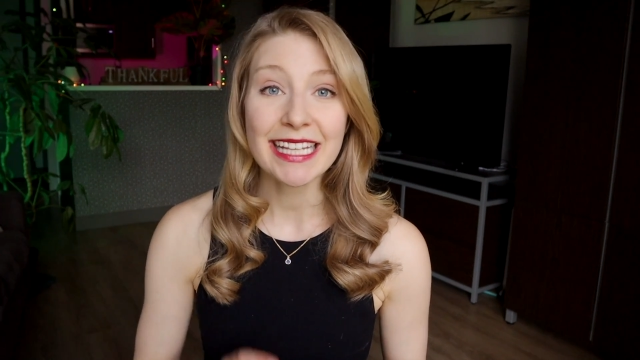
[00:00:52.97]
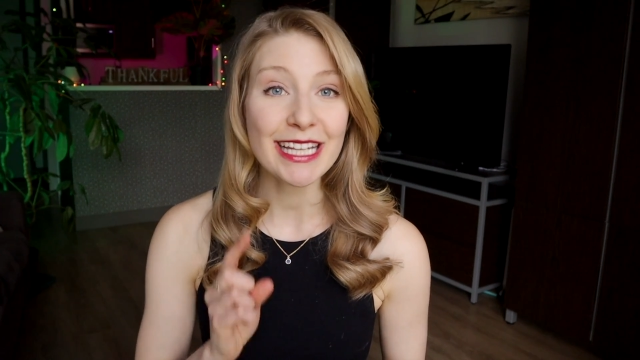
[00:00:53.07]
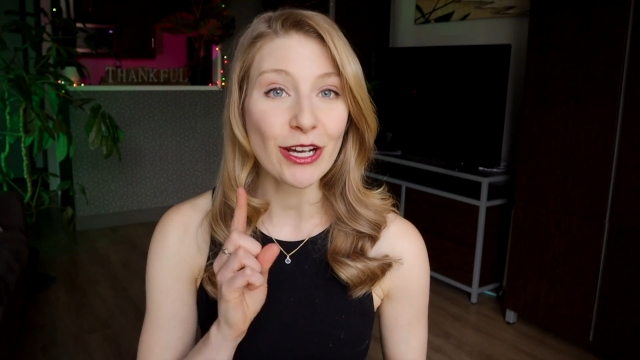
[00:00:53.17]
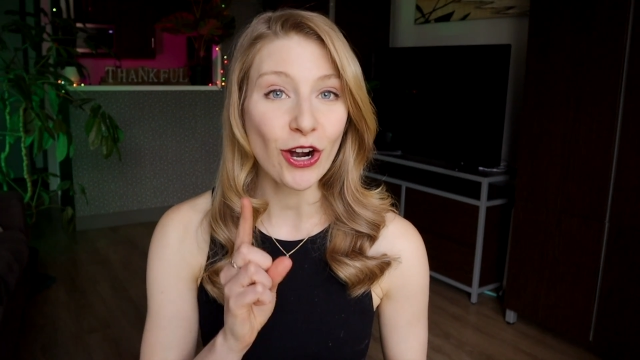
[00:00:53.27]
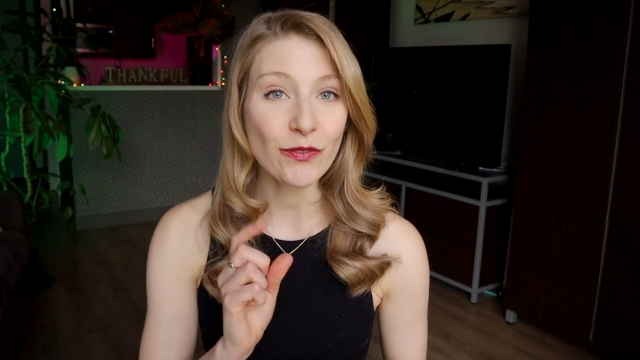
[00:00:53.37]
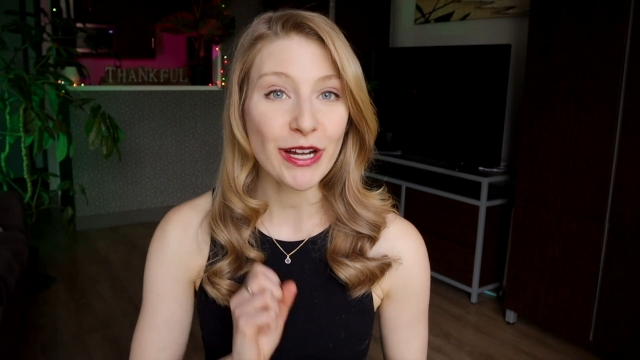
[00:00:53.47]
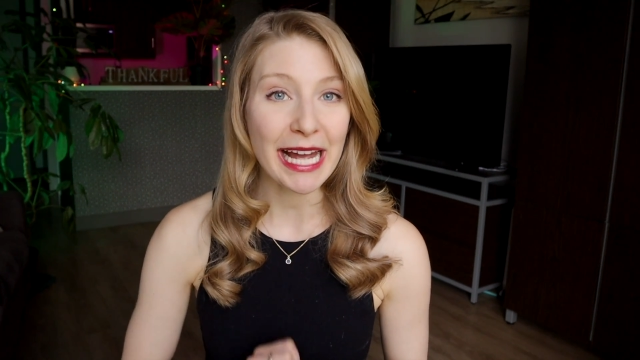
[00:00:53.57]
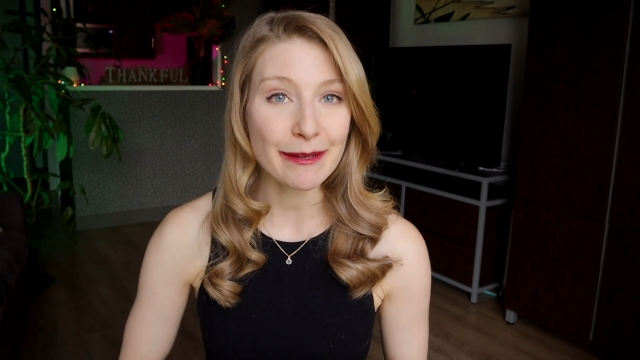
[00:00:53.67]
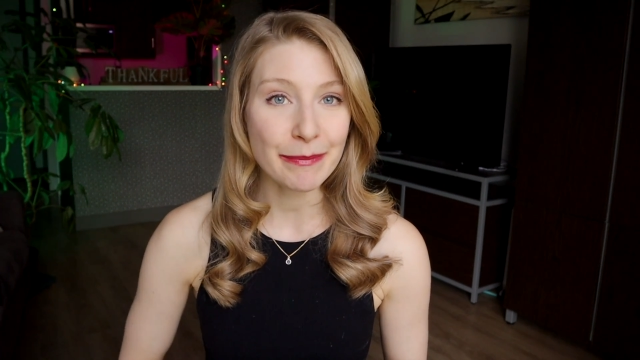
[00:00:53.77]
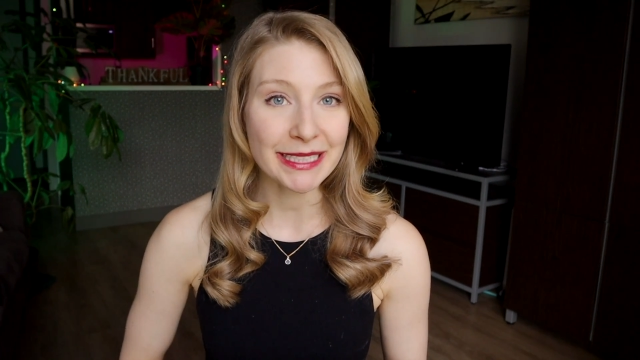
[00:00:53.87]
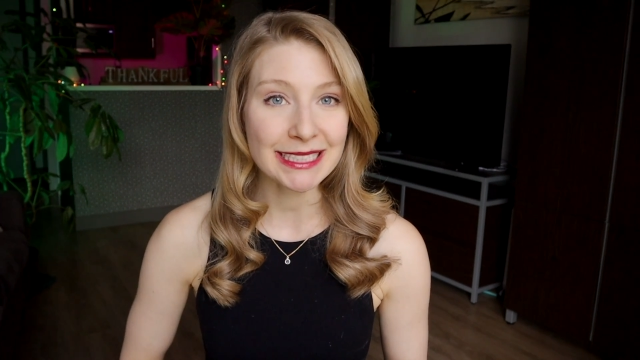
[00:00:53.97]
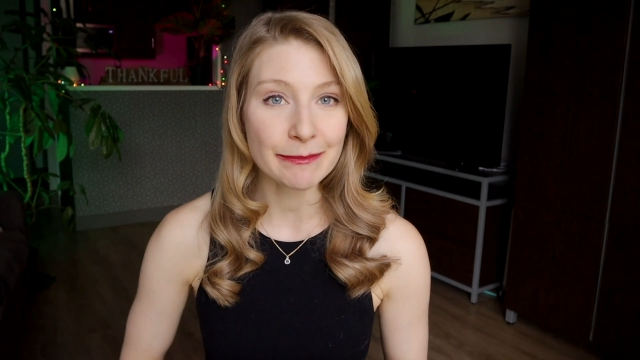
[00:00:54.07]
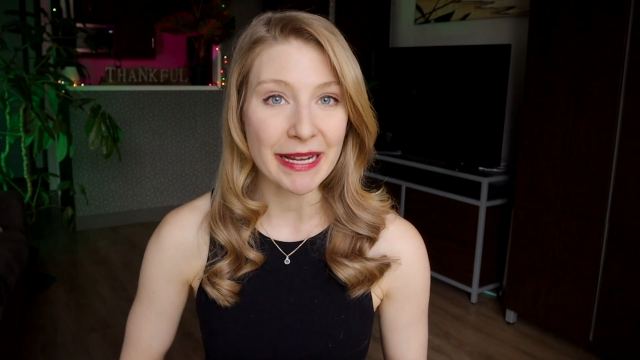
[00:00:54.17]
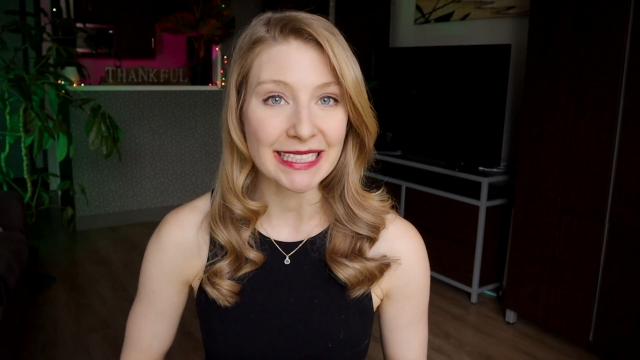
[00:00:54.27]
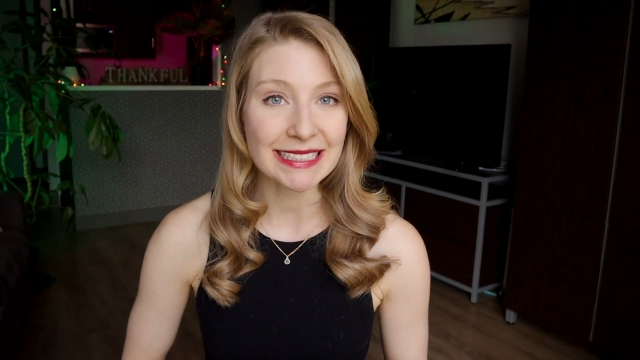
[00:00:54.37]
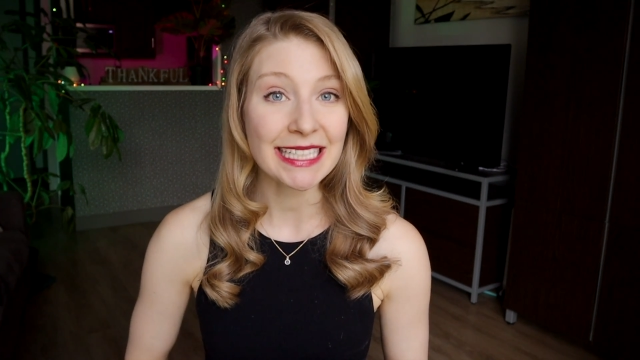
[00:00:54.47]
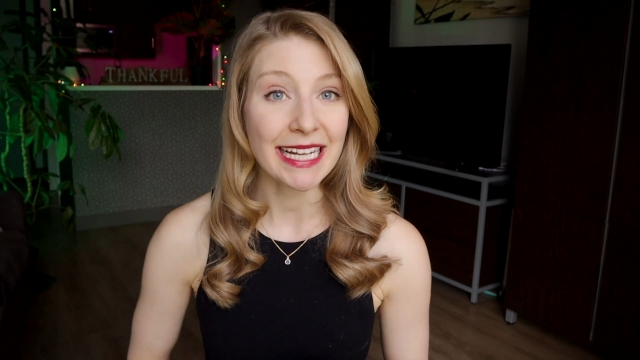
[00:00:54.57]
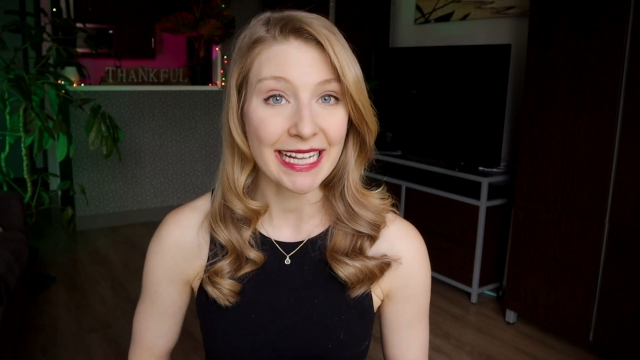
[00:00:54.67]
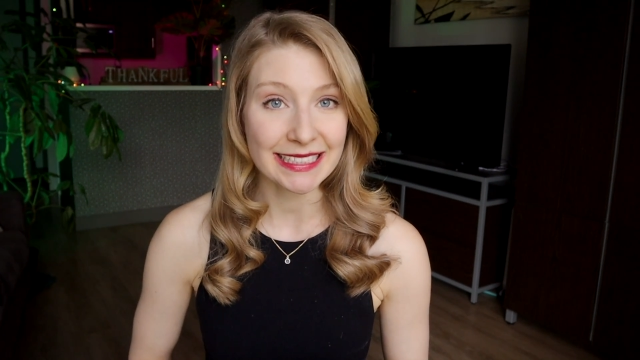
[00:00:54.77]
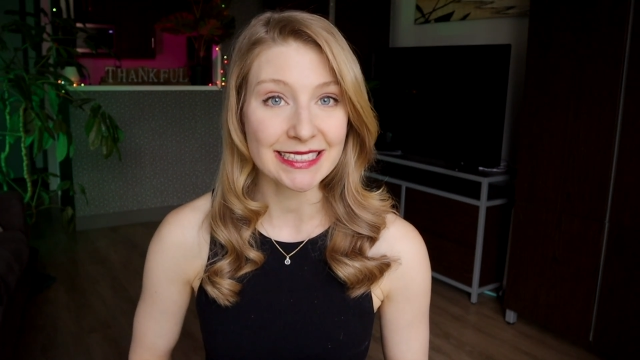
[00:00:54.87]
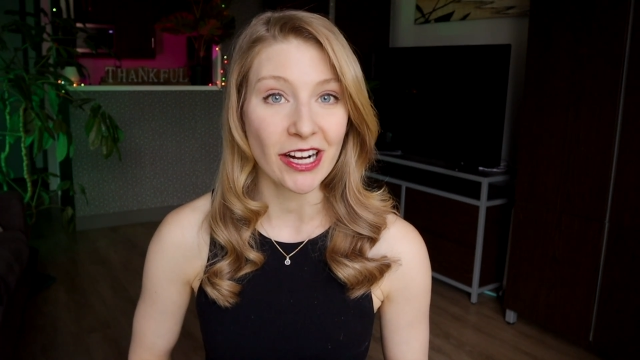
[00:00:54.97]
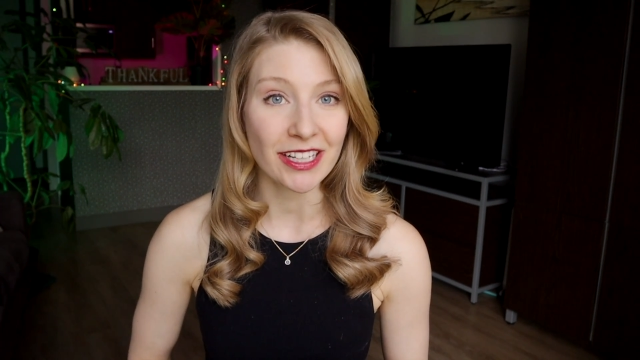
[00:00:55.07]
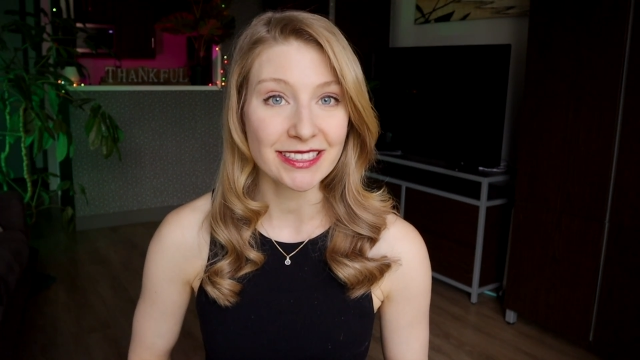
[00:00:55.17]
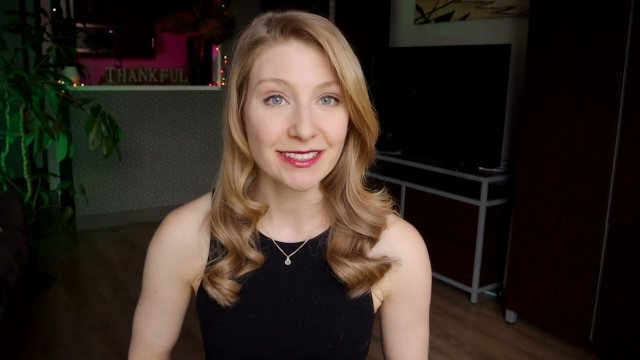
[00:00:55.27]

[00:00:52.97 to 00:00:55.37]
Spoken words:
the overhead bin space is not.